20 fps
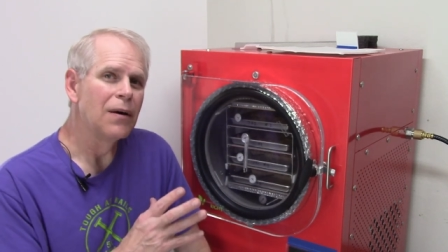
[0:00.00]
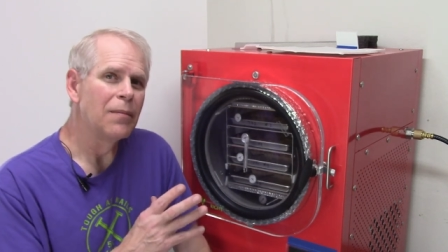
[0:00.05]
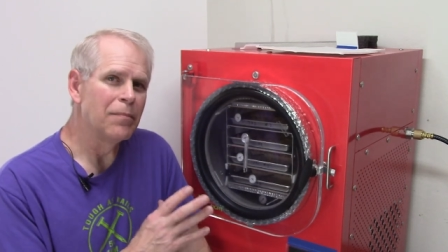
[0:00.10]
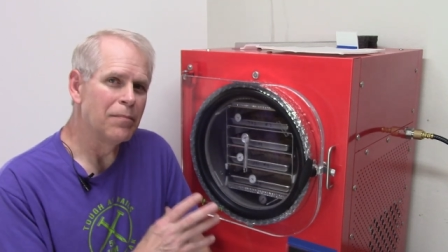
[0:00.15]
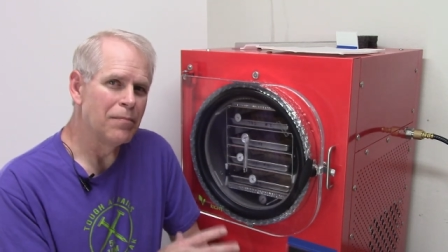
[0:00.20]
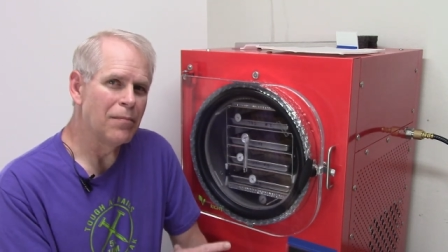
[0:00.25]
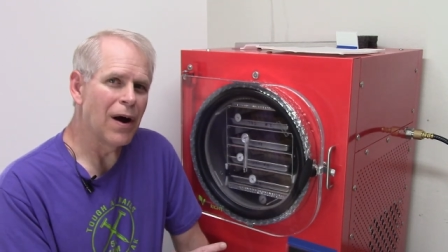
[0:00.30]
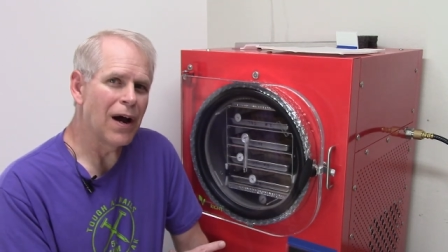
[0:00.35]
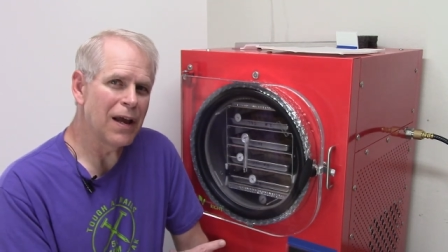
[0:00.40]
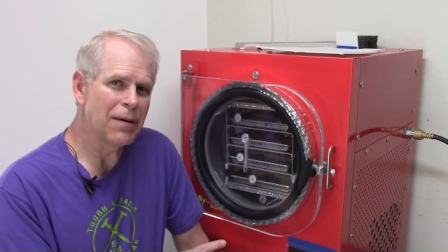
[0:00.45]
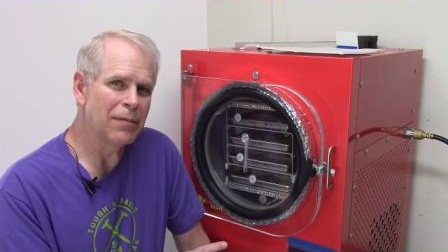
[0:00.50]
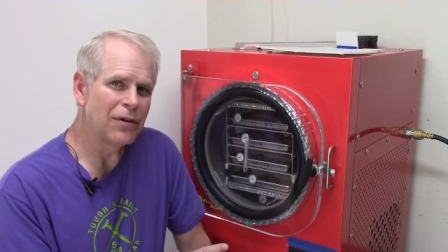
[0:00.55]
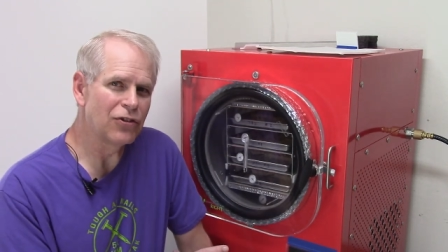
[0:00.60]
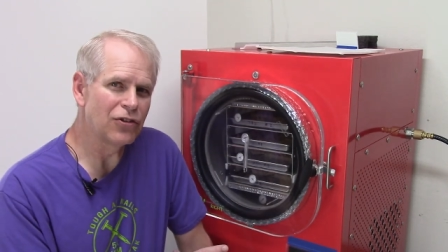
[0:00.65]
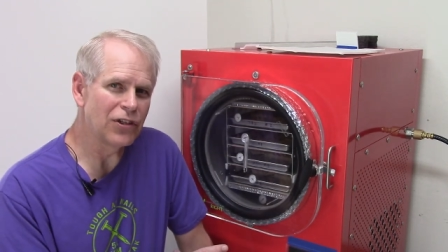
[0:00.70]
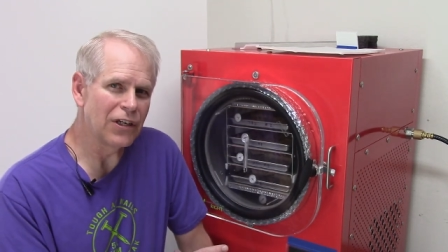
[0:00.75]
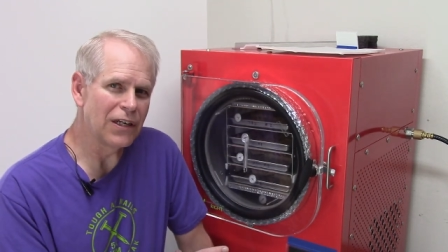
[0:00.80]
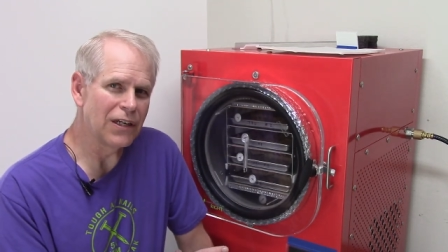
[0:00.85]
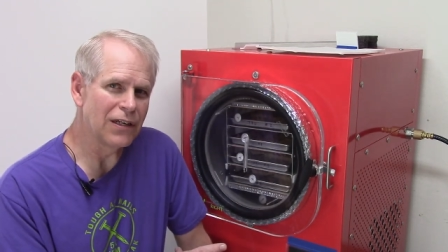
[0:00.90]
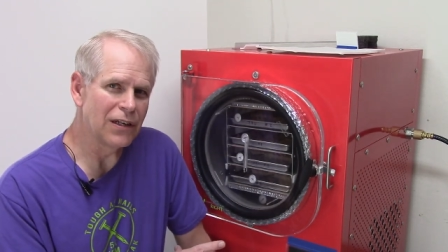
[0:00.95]
my
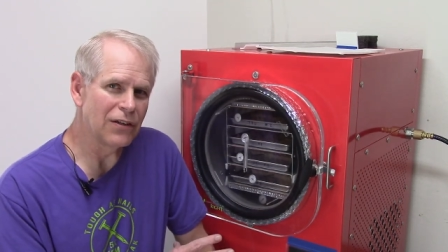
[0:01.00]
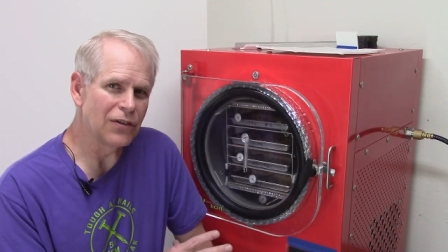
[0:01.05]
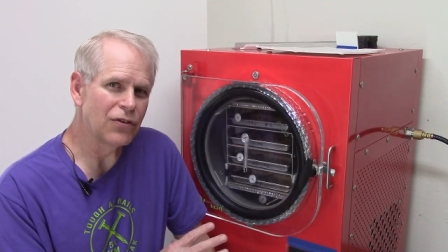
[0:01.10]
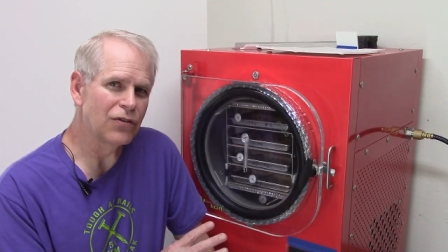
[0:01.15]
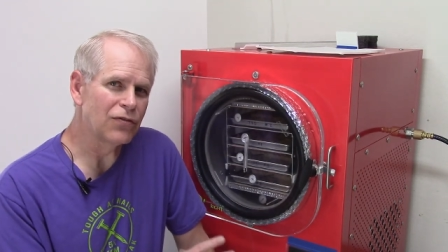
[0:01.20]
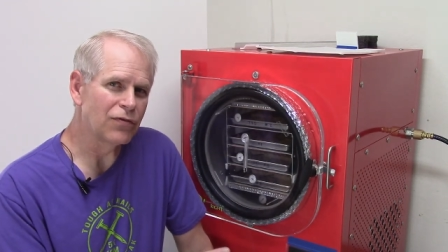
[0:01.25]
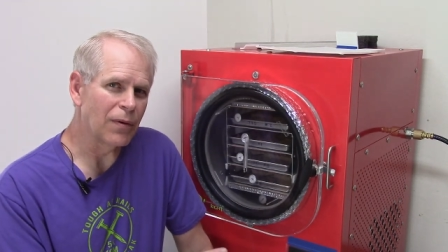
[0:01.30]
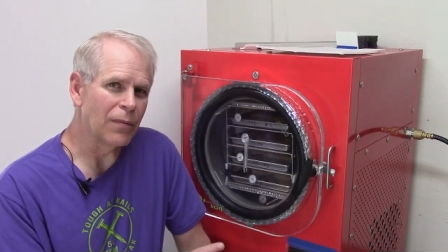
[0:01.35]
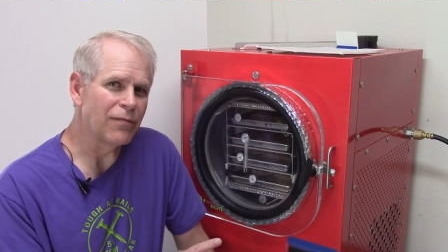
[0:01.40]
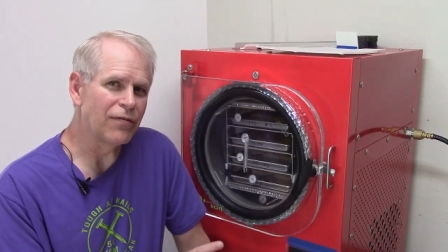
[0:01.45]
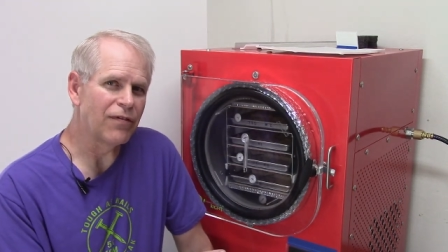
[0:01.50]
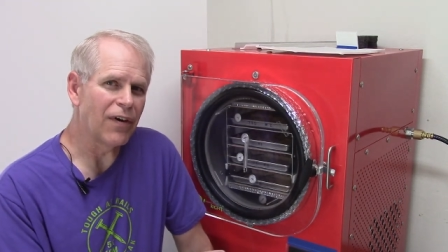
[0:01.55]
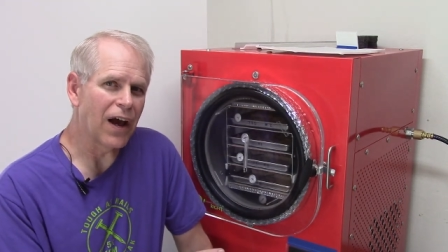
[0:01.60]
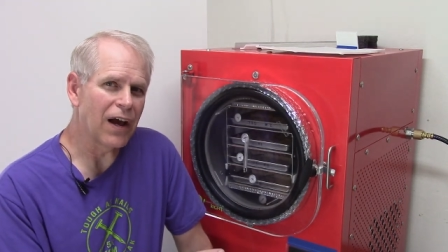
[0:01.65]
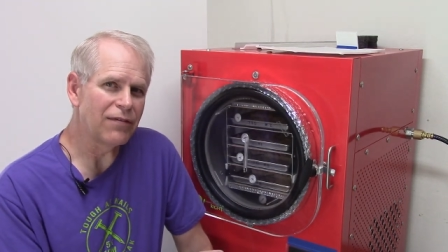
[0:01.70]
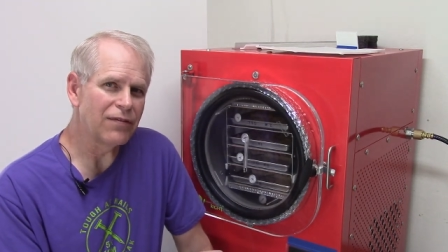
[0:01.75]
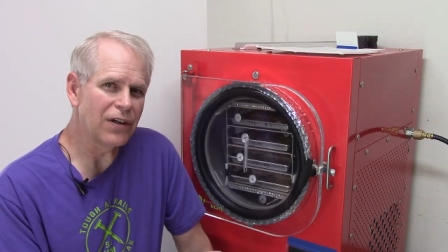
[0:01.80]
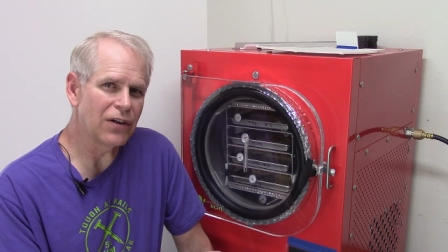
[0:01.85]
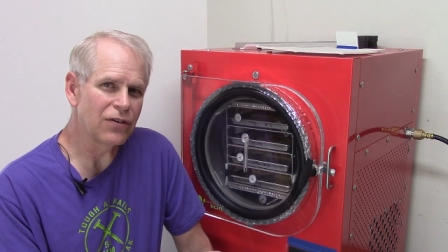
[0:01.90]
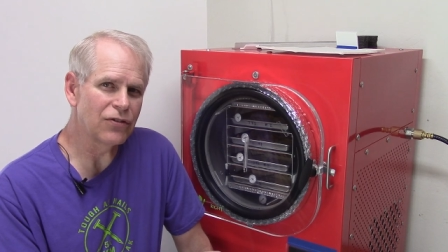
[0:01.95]
machine is from
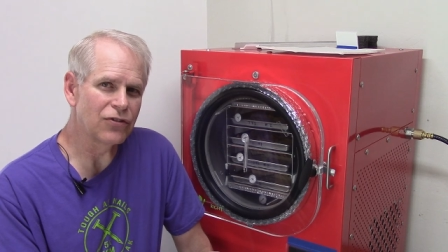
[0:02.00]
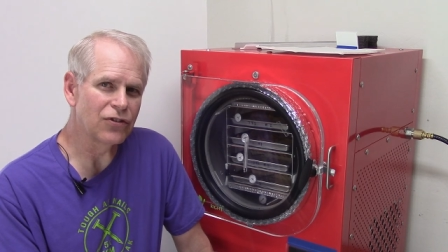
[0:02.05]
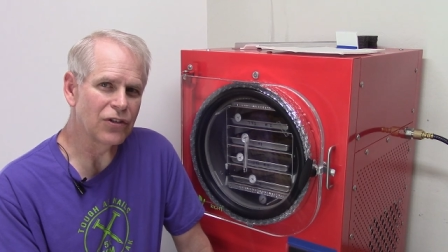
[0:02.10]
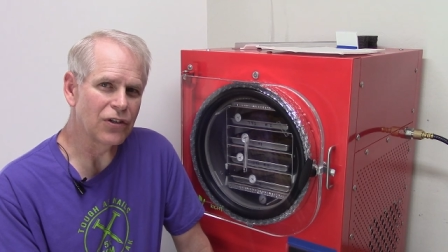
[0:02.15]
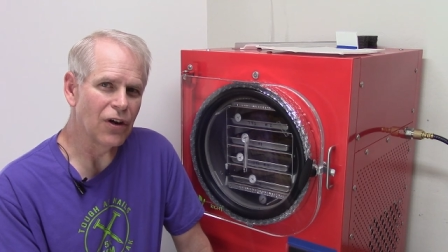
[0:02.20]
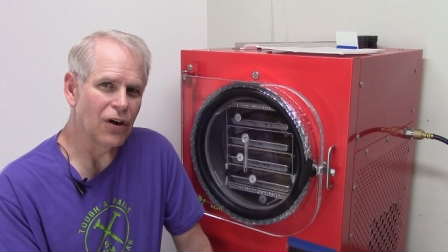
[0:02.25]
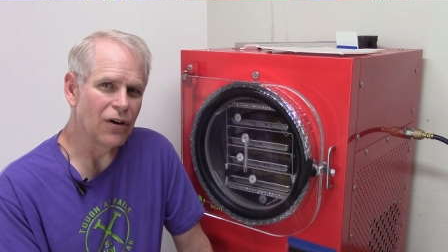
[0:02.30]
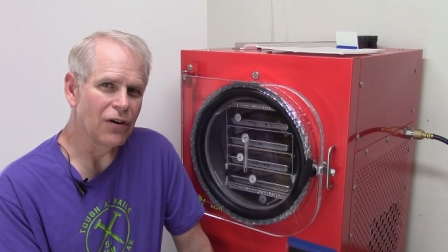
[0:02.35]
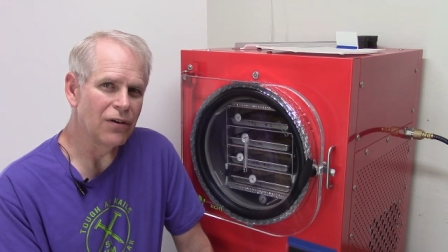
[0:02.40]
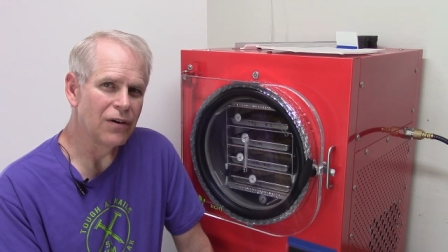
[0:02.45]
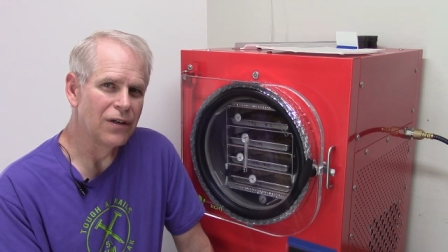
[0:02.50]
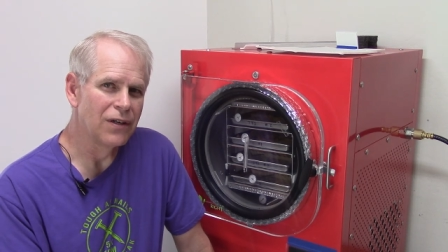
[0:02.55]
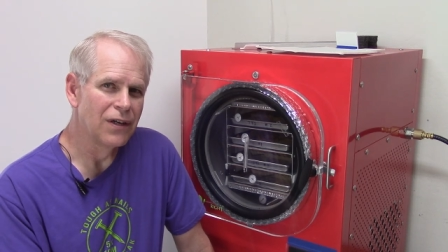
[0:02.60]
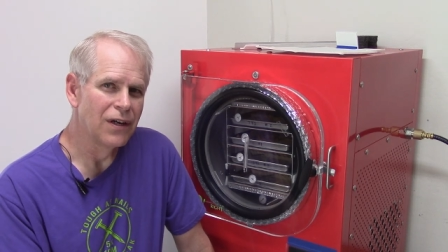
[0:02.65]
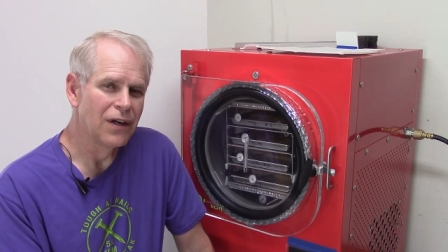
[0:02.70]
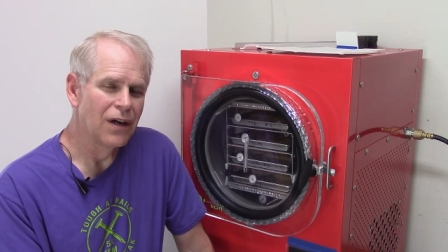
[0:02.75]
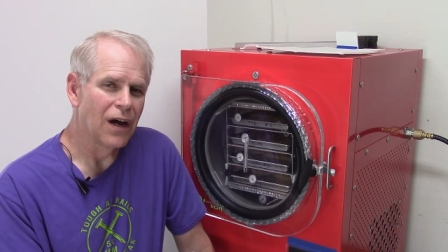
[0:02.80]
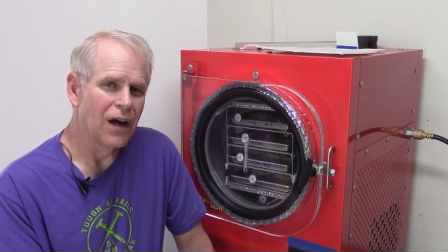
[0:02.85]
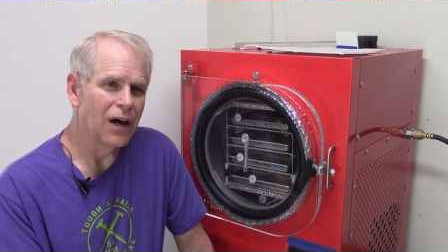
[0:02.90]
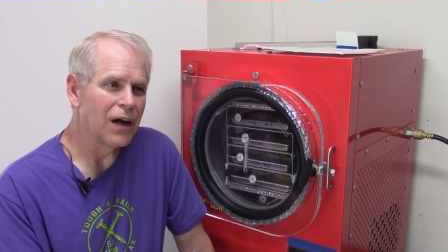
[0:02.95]
five years ago,
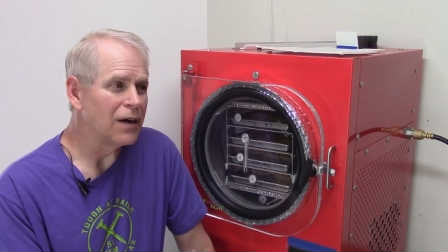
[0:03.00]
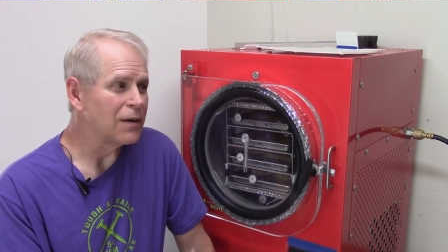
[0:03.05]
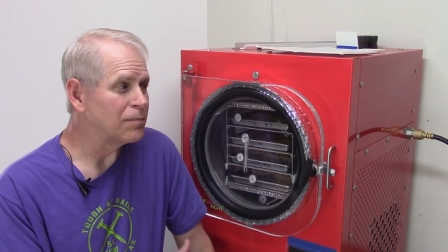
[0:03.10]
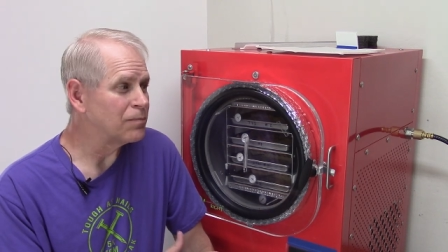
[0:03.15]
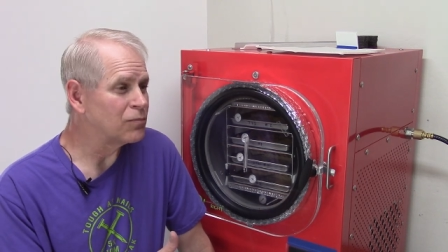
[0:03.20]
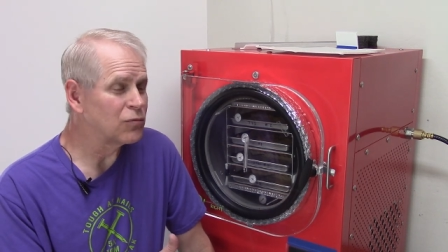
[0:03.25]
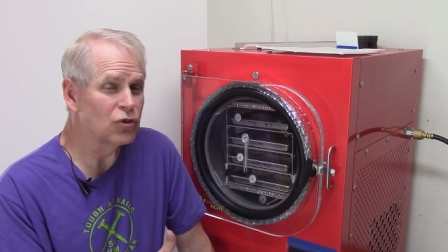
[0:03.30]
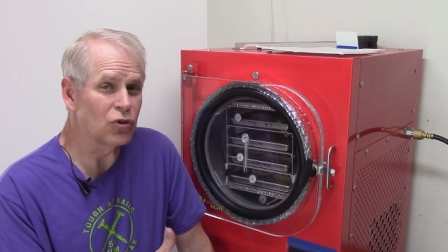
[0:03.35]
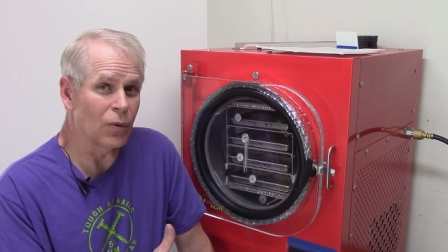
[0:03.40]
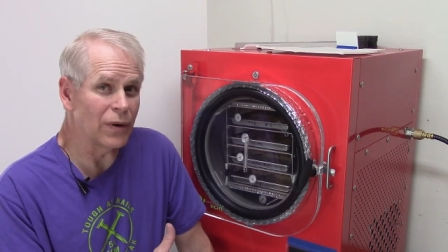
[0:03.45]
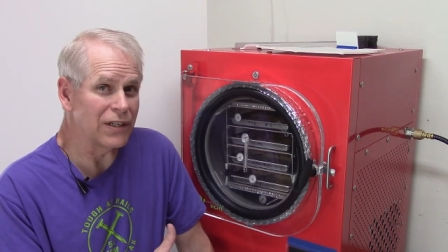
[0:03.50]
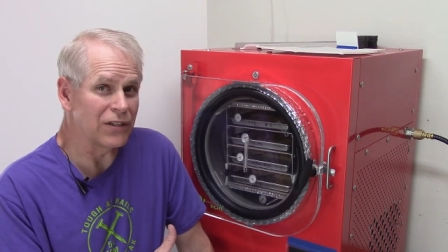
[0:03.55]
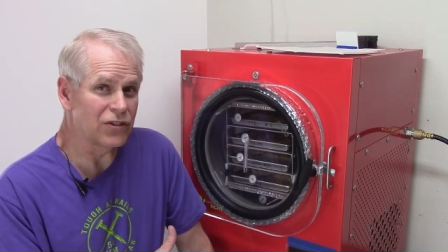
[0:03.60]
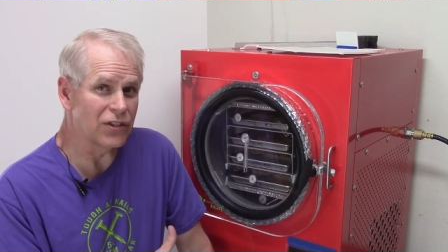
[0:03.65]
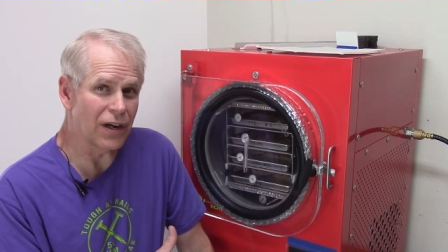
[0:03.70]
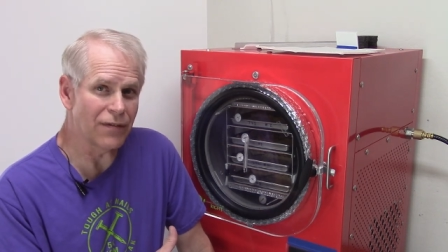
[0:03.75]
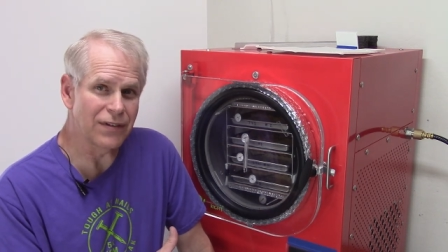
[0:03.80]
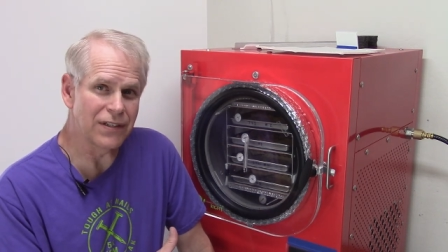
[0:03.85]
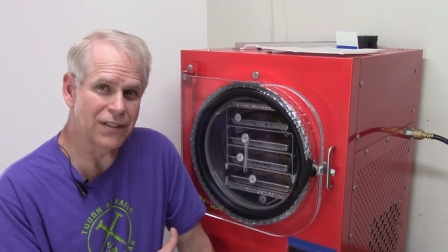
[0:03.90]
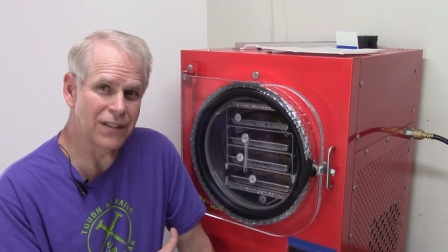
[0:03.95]
um,
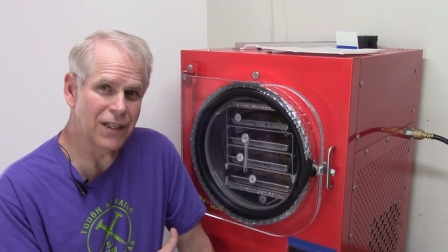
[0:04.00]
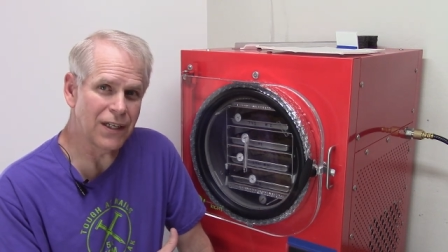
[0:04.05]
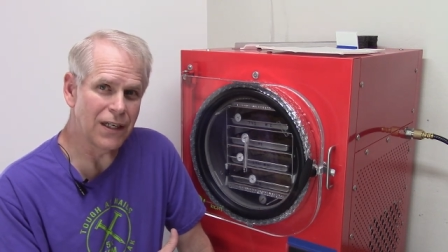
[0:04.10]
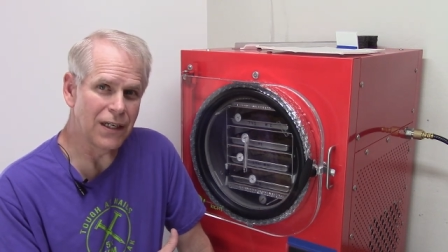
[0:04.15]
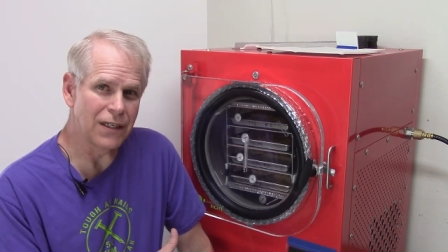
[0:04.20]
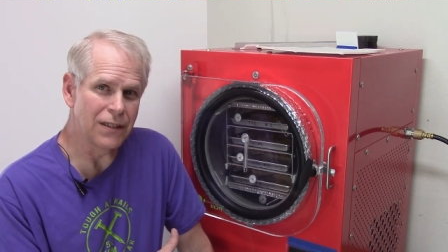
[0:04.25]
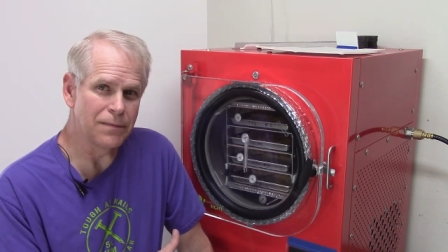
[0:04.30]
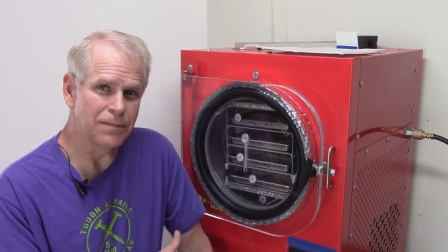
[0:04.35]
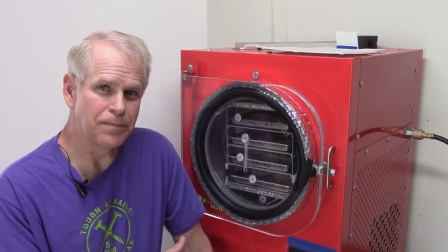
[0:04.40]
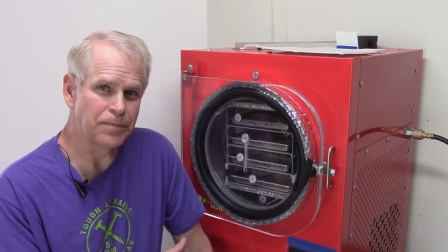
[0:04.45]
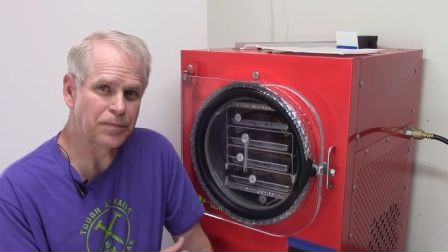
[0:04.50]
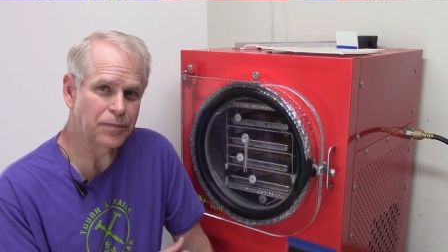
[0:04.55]
2017.